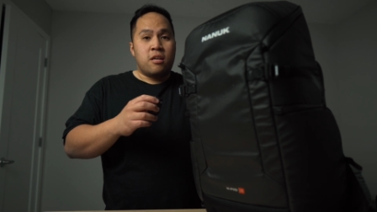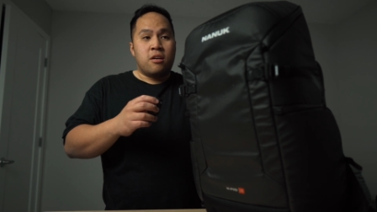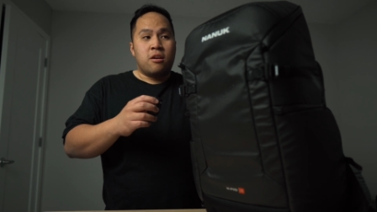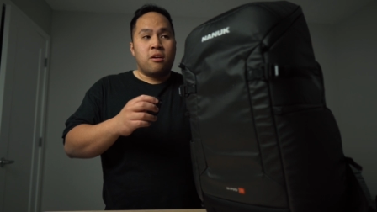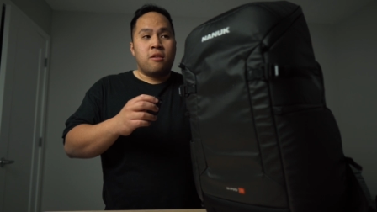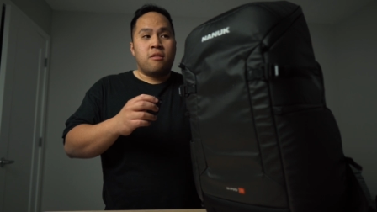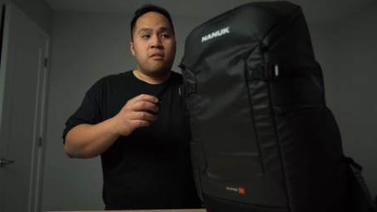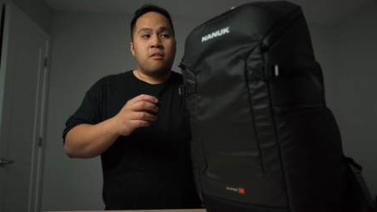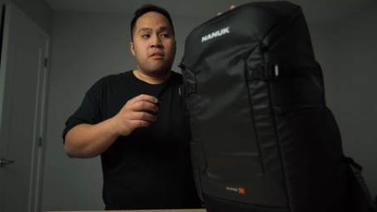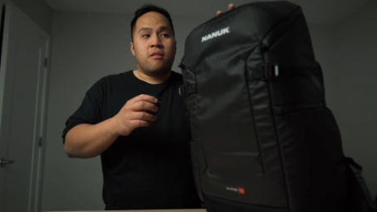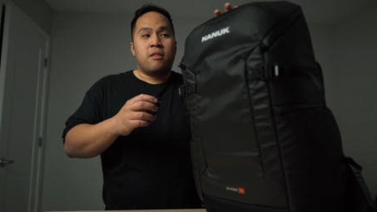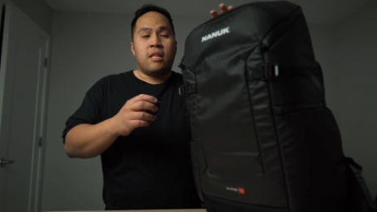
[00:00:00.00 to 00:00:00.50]

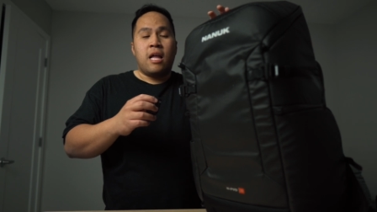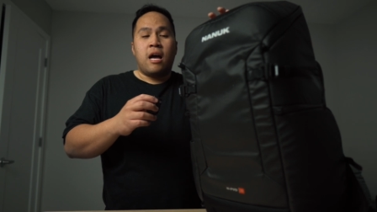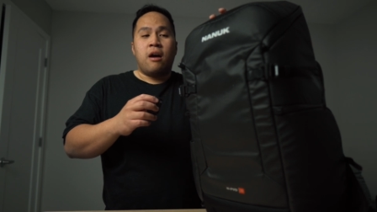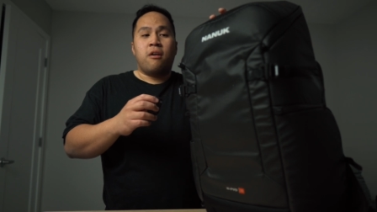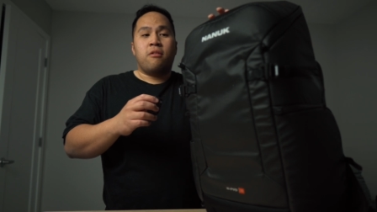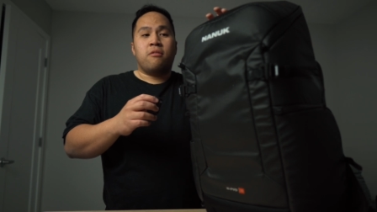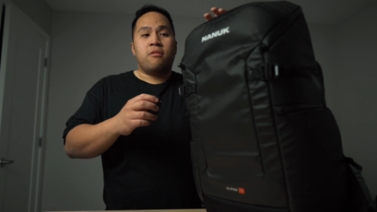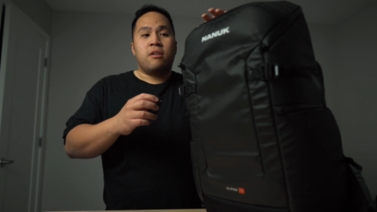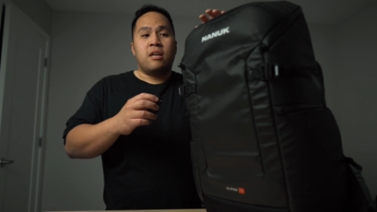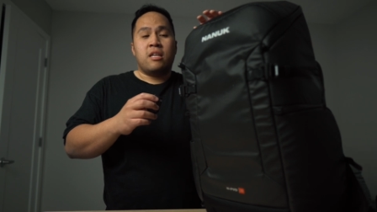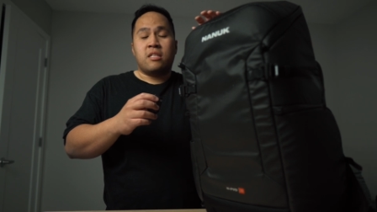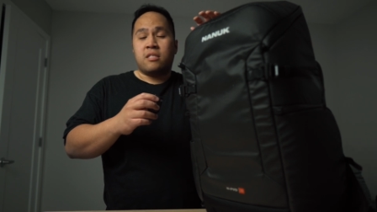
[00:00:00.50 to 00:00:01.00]
good.
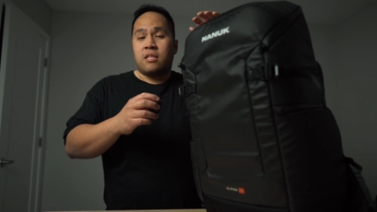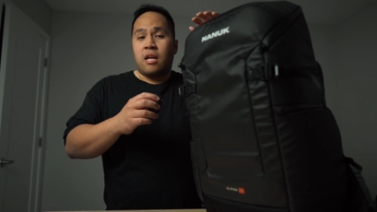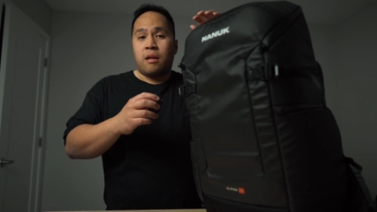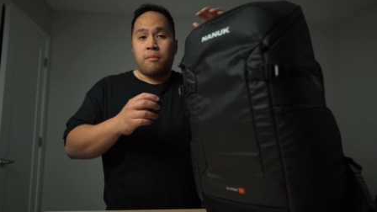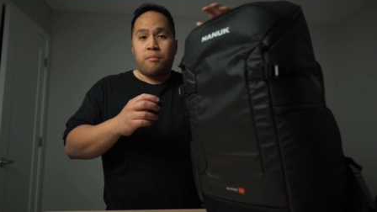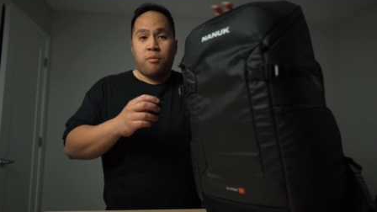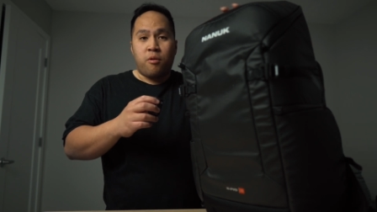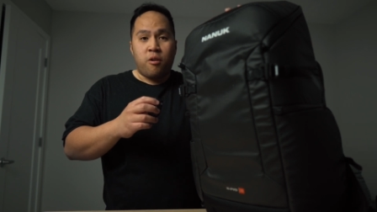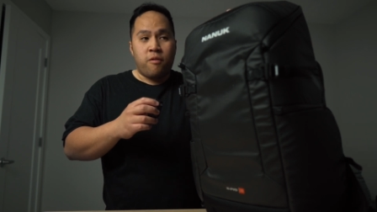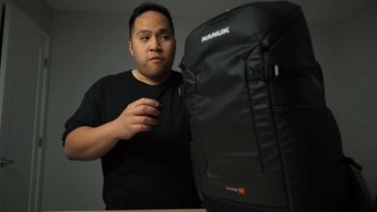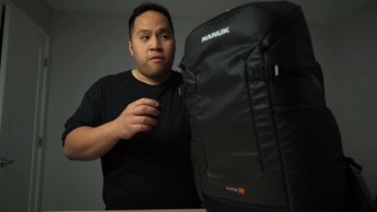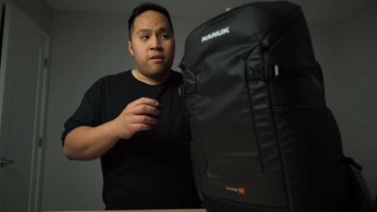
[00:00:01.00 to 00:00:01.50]
Now, it's
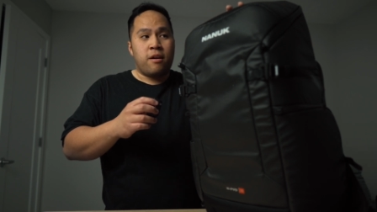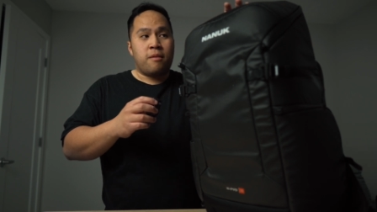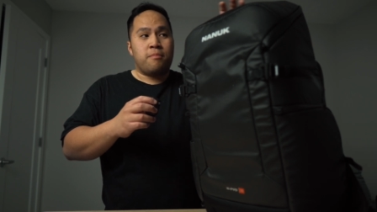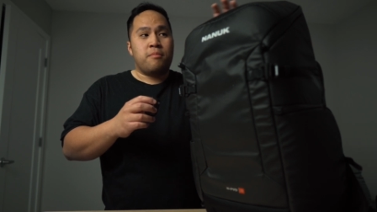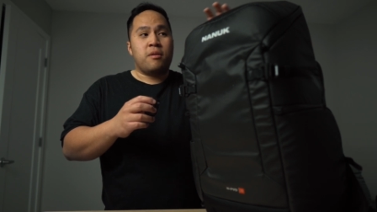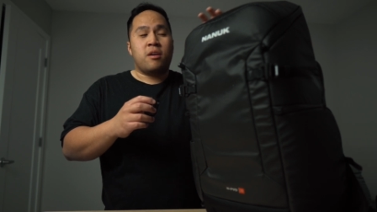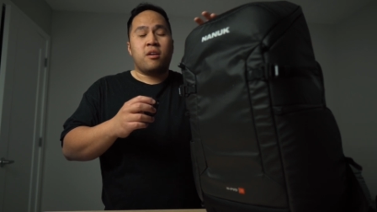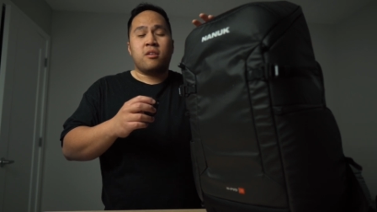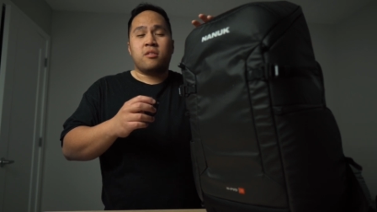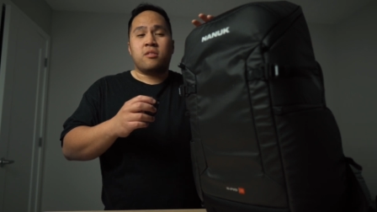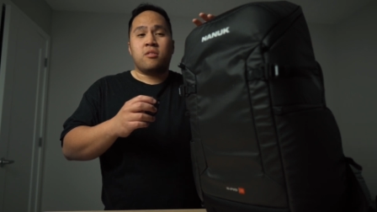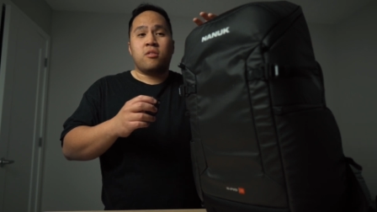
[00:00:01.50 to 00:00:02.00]
not perfect
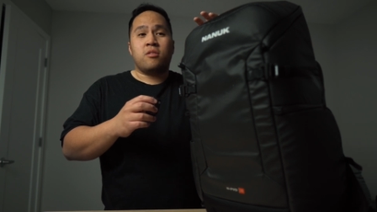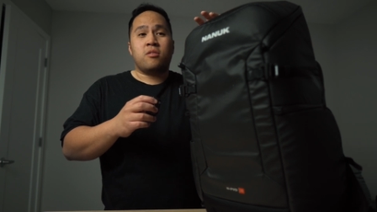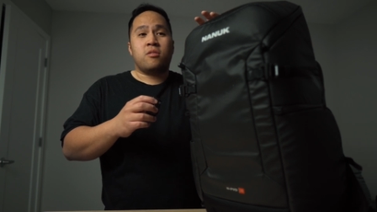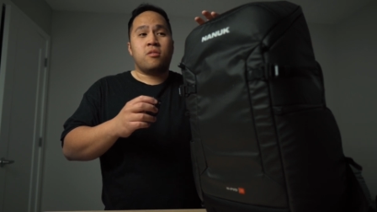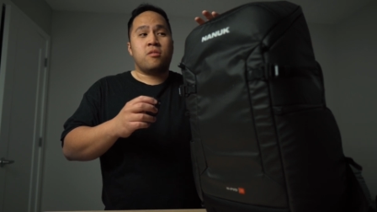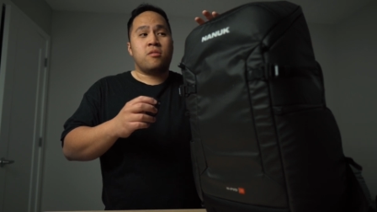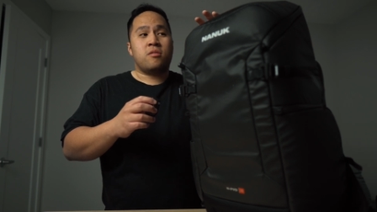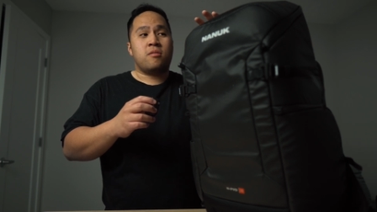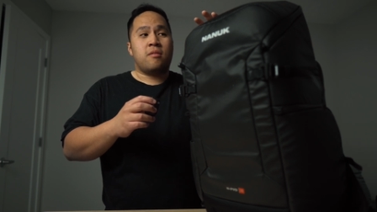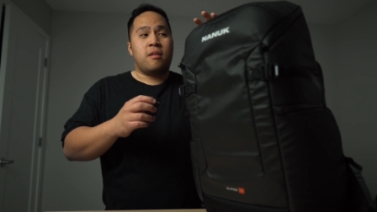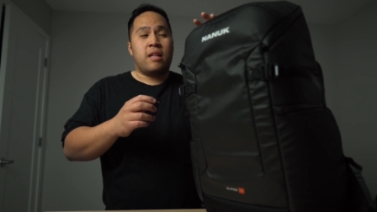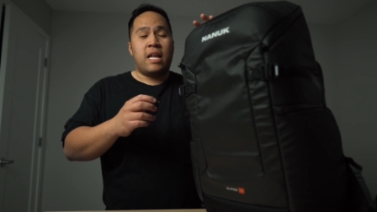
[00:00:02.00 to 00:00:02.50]
because
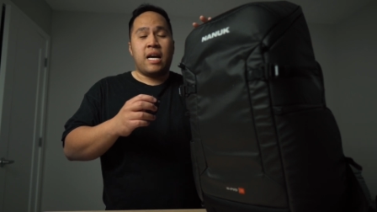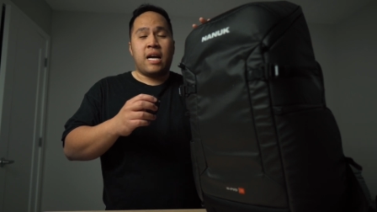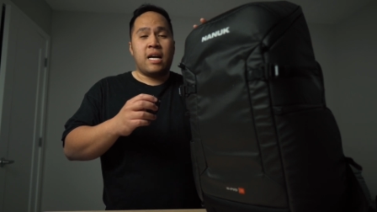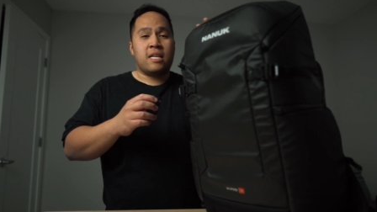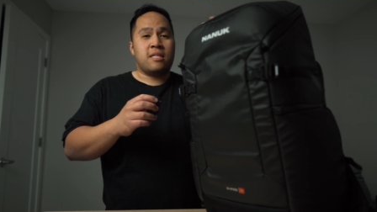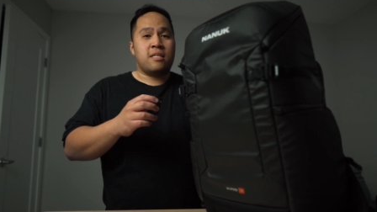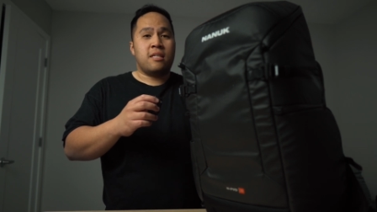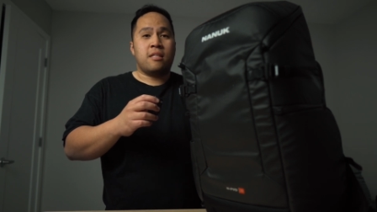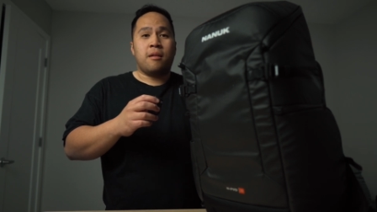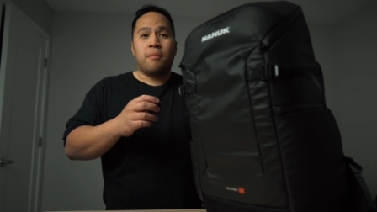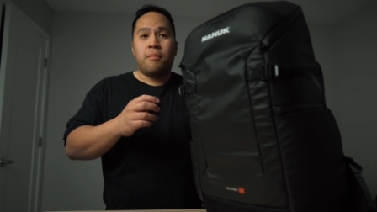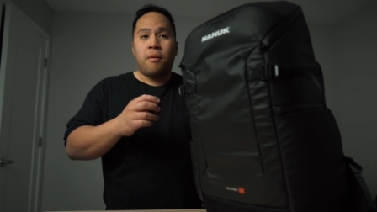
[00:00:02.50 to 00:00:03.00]
there's, like I
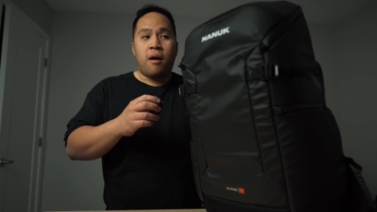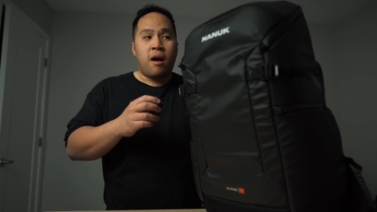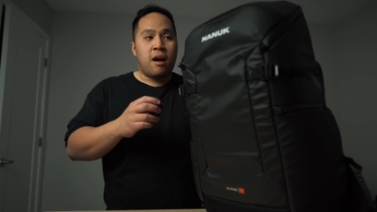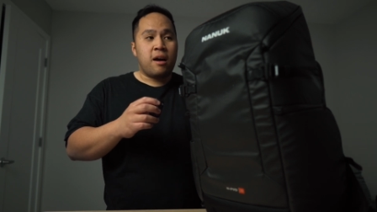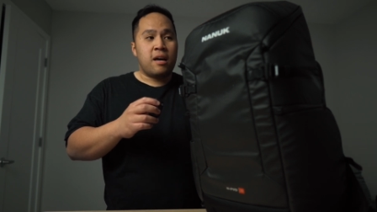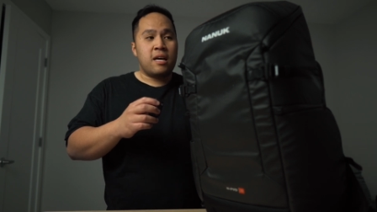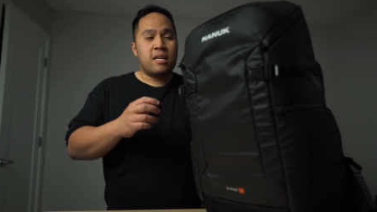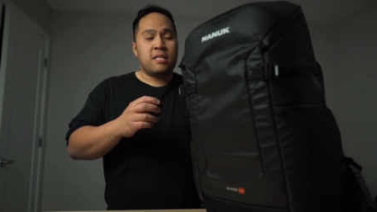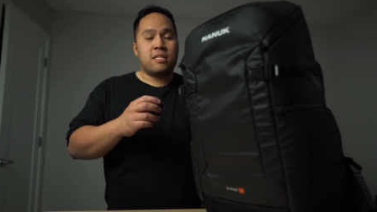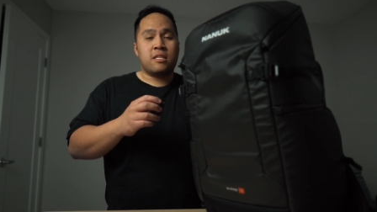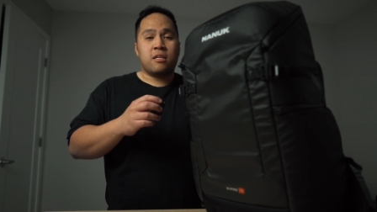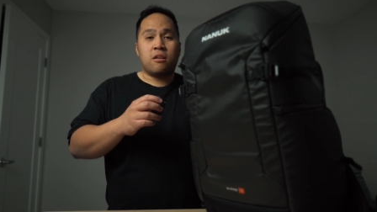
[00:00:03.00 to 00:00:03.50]
said, the
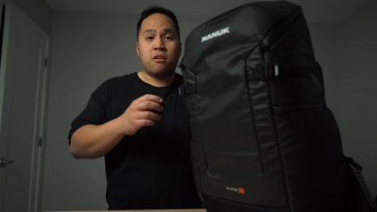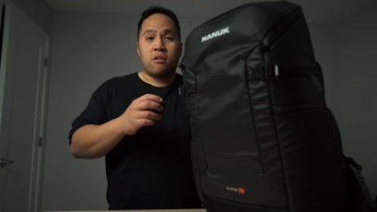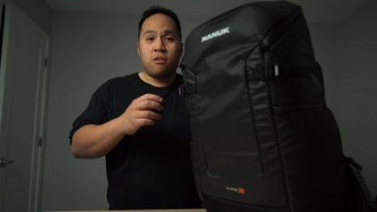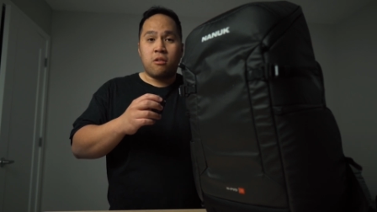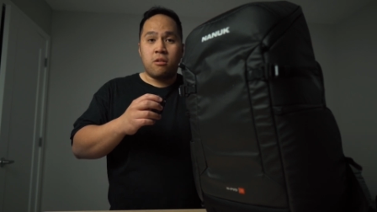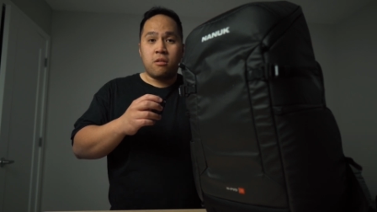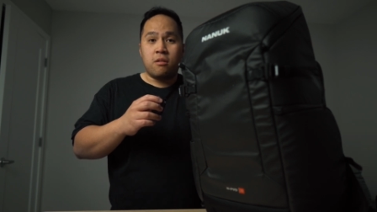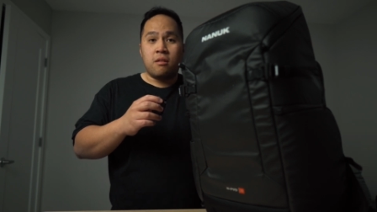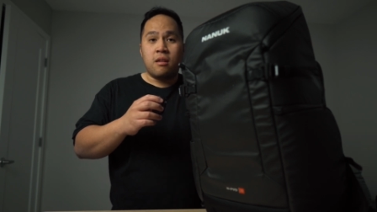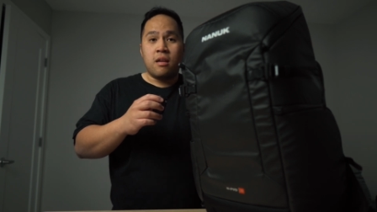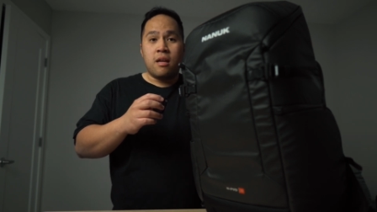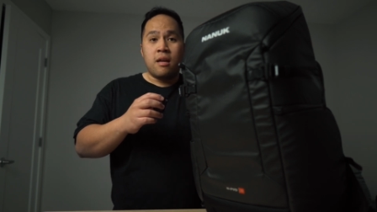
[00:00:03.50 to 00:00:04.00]
pockets
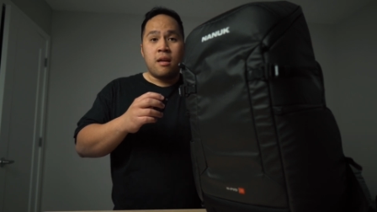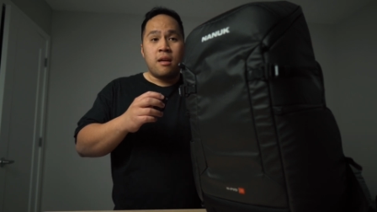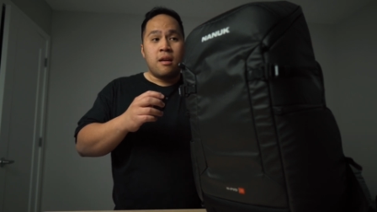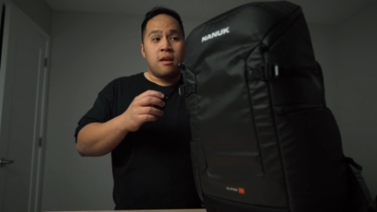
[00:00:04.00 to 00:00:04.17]
could